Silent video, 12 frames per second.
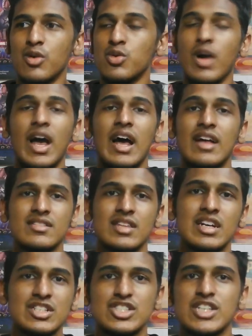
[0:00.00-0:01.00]
who has
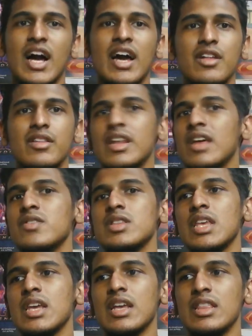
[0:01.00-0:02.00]
a child and
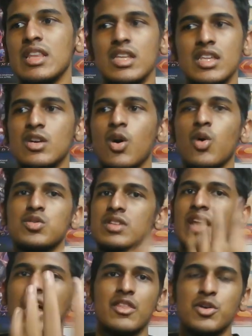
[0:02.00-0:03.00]
everything, and then he goes to
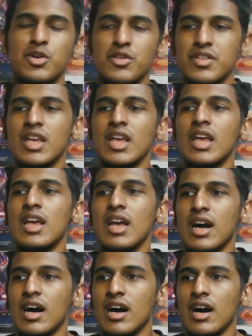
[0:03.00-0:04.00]
that Earth,
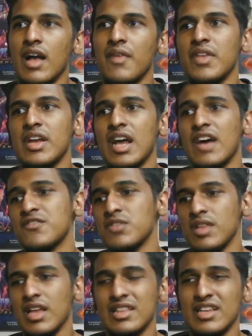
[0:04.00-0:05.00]
and
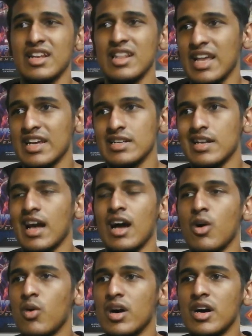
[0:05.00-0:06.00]
then like
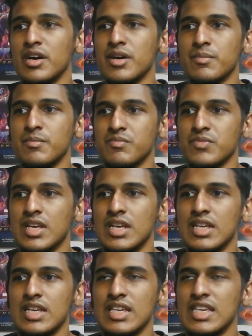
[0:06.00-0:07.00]
now
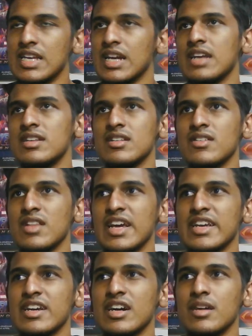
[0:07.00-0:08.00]
he kind of
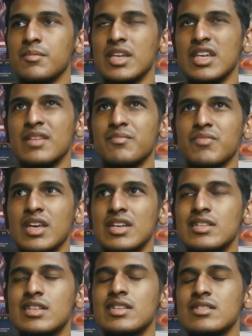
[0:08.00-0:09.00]
like he's